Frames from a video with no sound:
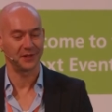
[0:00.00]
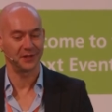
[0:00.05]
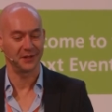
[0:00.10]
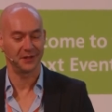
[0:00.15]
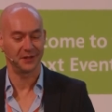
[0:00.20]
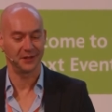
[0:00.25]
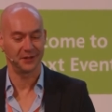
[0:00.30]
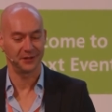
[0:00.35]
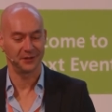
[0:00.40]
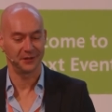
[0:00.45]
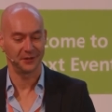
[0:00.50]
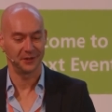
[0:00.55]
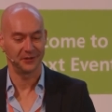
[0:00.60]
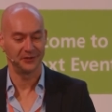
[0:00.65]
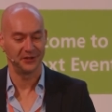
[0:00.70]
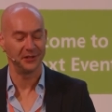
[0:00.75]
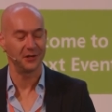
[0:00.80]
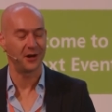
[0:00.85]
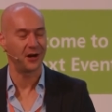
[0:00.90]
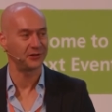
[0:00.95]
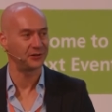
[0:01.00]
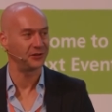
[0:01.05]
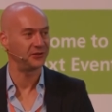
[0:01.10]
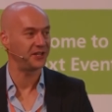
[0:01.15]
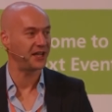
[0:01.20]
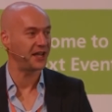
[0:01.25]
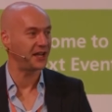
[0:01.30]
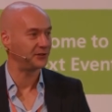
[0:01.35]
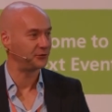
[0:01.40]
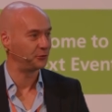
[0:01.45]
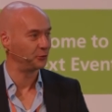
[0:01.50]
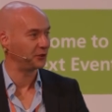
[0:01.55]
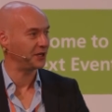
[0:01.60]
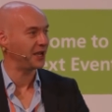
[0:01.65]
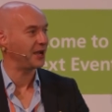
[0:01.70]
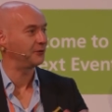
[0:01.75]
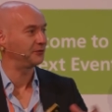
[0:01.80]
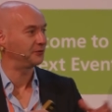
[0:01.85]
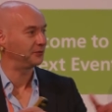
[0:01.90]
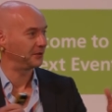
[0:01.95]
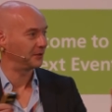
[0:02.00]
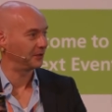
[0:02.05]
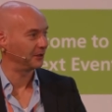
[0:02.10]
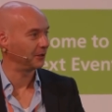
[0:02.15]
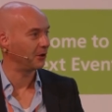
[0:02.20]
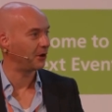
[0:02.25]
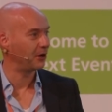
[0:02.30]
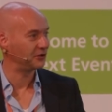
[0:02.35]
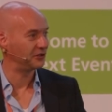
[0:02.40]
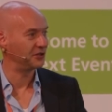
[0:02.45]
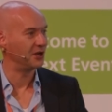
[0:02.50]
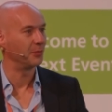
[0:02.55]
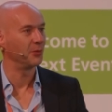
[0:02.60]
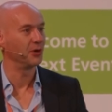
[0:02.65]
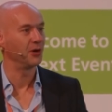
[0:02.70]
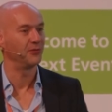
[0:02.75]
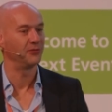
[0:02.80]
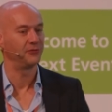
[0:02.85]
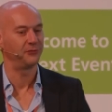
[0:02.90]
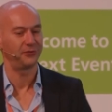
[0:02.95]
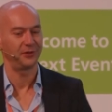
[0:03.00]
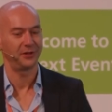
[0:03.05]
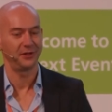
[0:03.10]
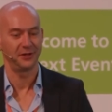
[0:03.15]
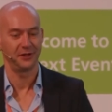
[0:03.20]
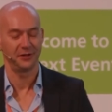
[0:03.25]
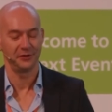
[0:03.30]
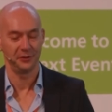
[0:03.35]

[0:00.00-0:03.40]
a DDoS attack took out a large number of, a